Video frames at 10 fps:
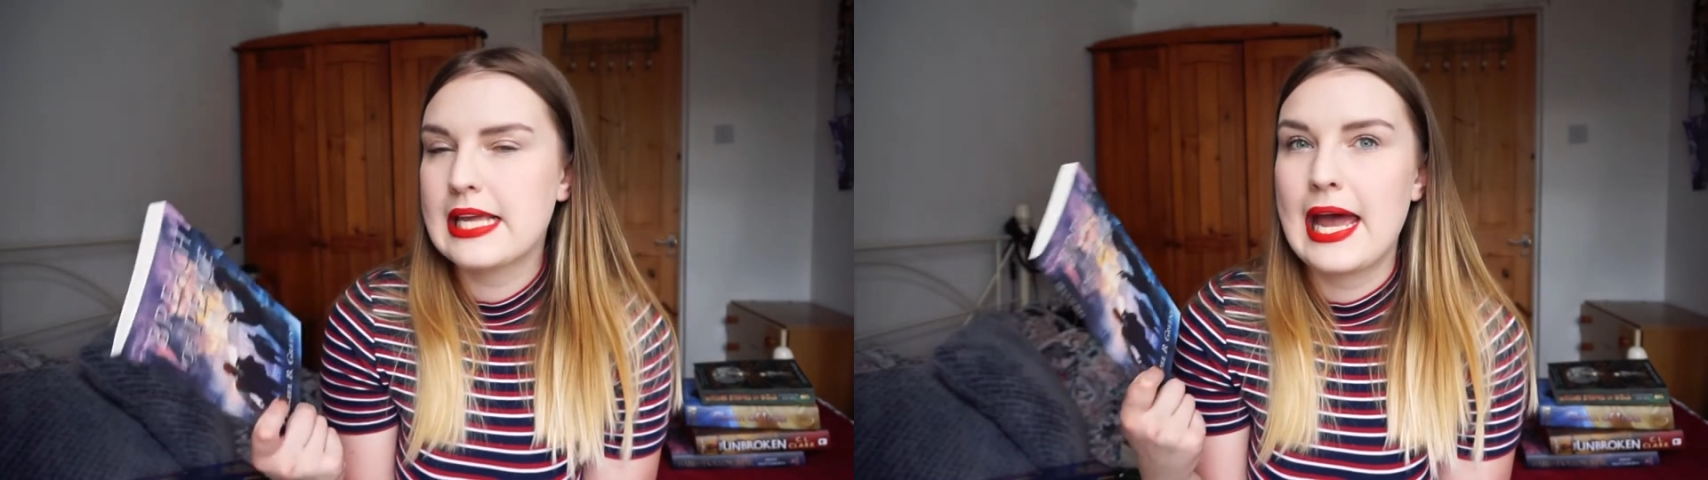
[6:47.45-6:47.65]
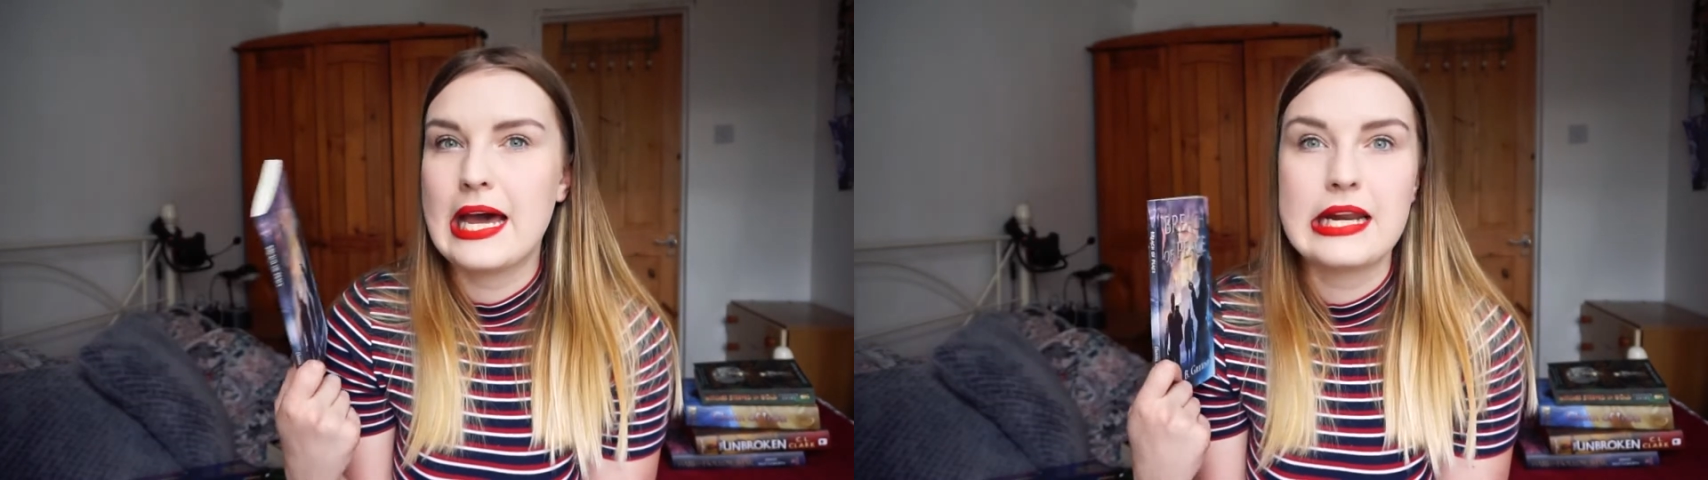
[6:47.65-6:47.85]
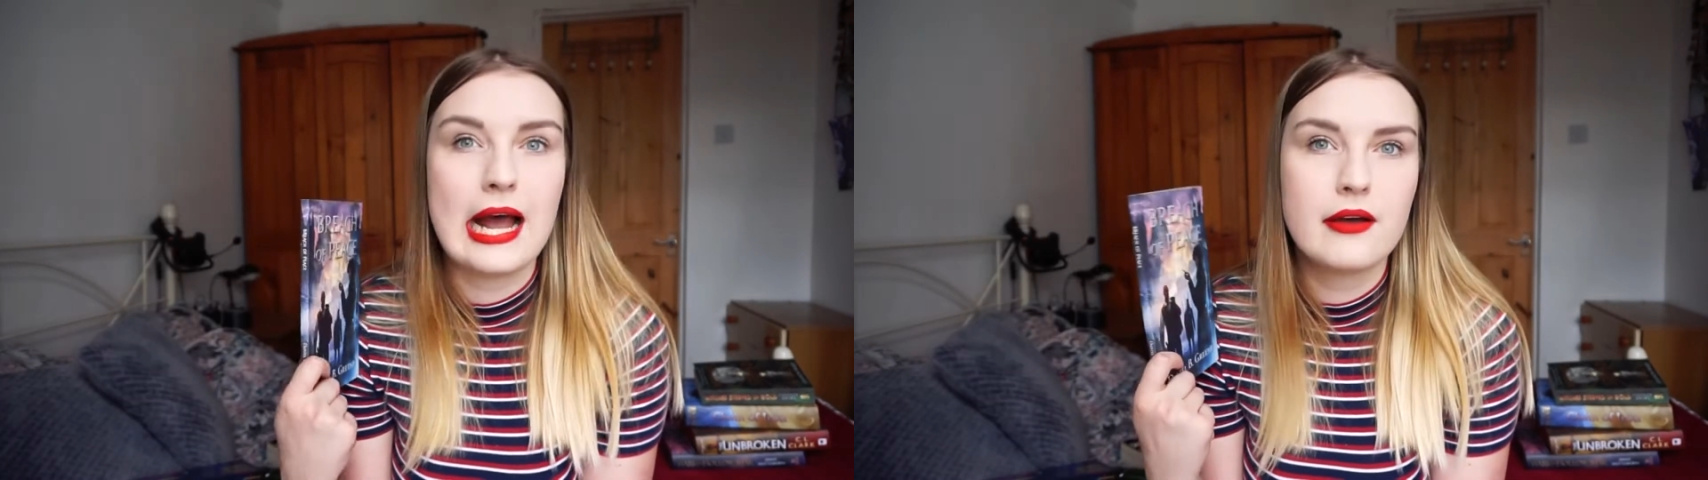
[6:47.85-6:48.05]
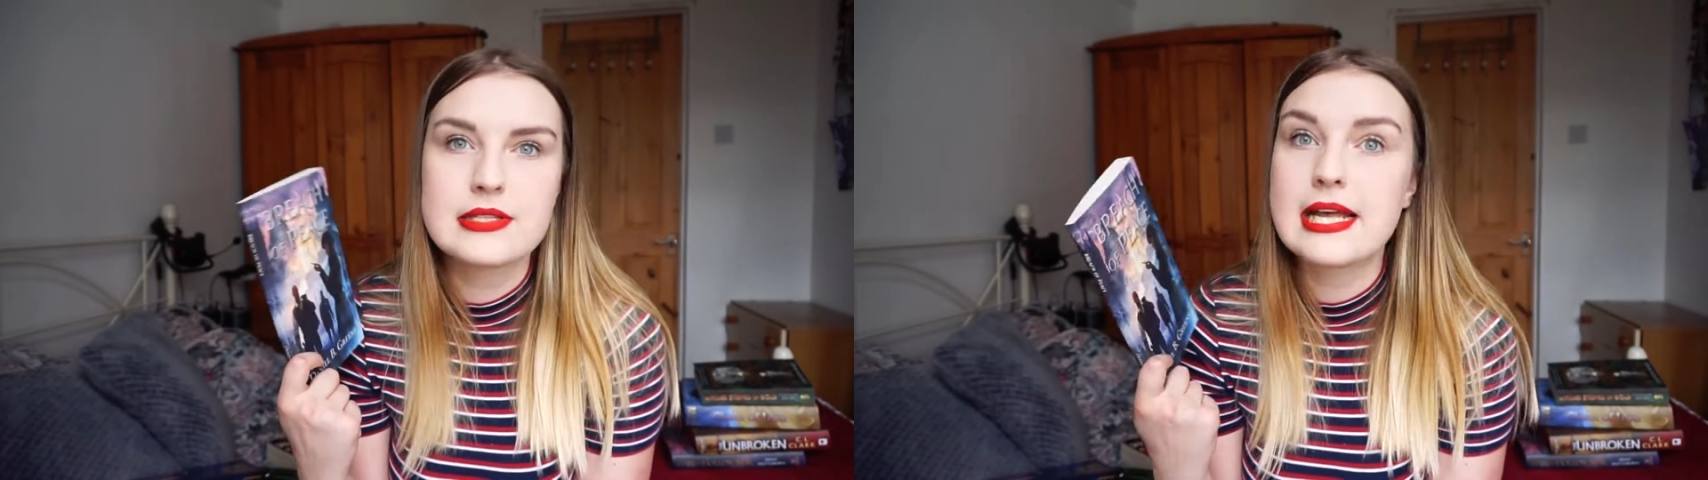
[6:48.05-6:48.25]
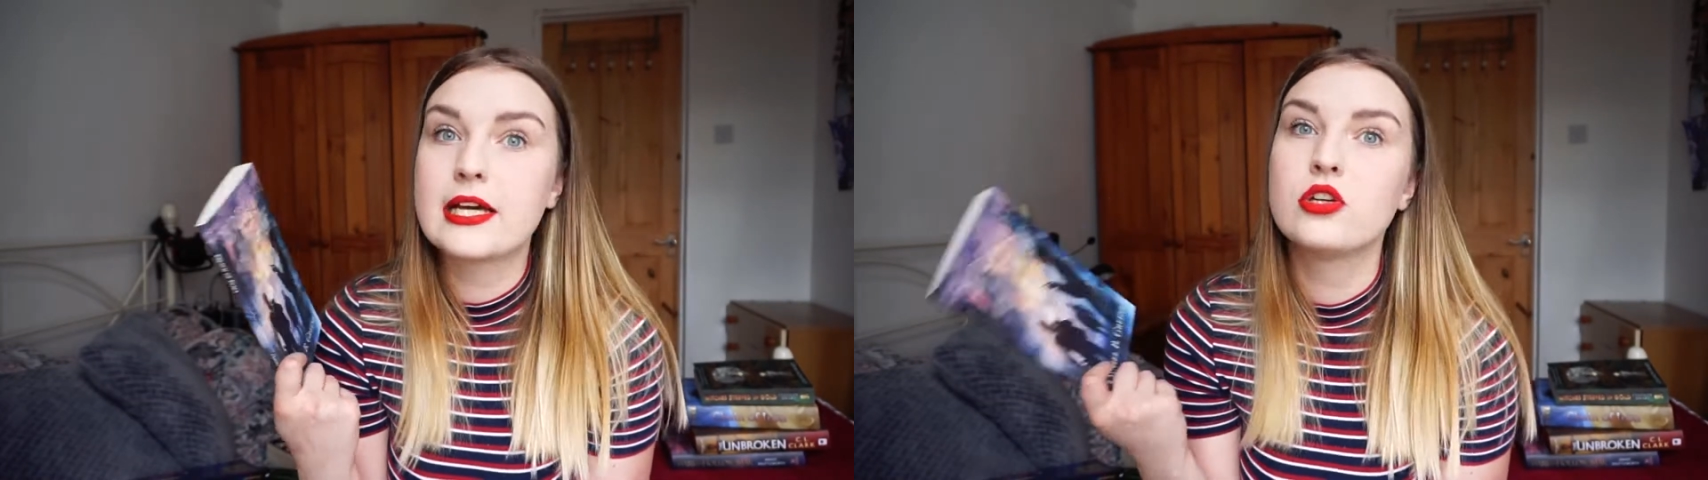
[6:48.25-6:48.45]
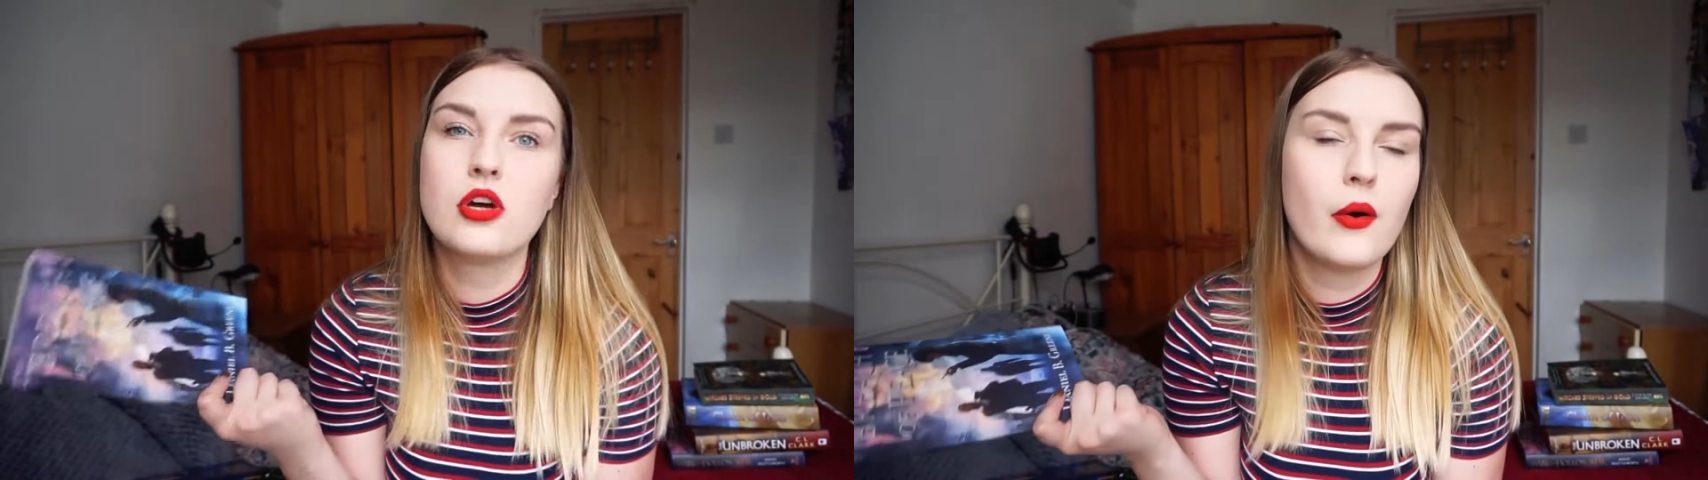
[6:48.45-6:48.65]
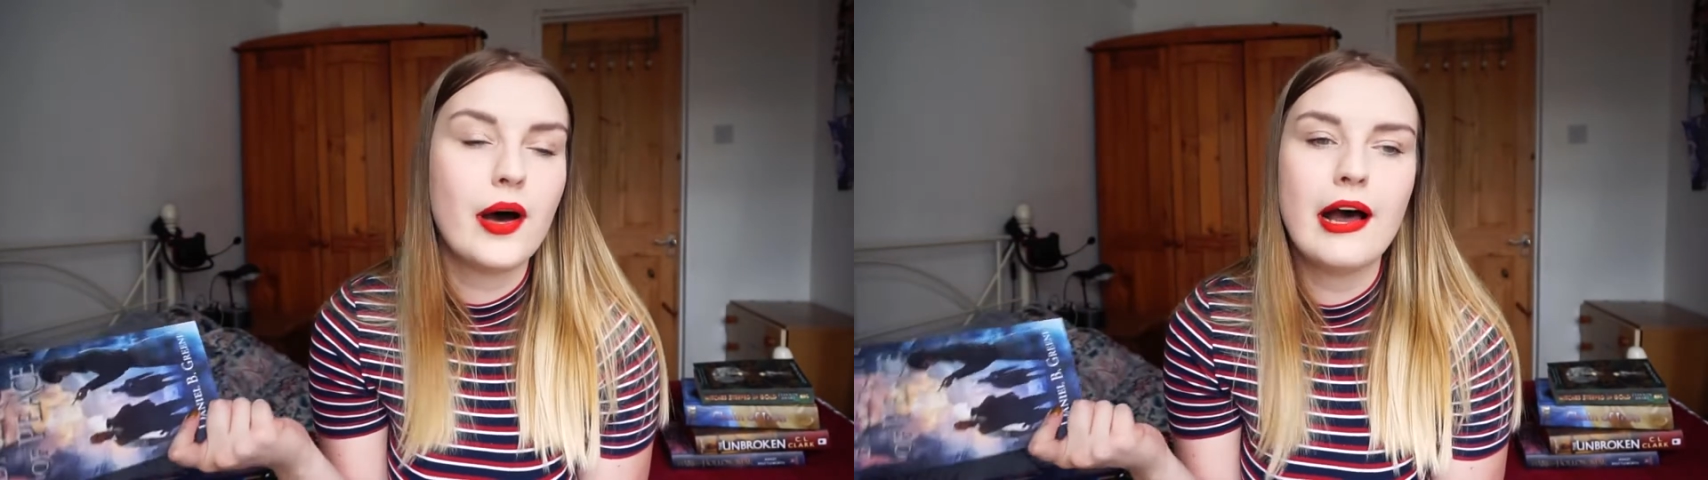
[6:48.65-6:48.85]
and I was like, you know what,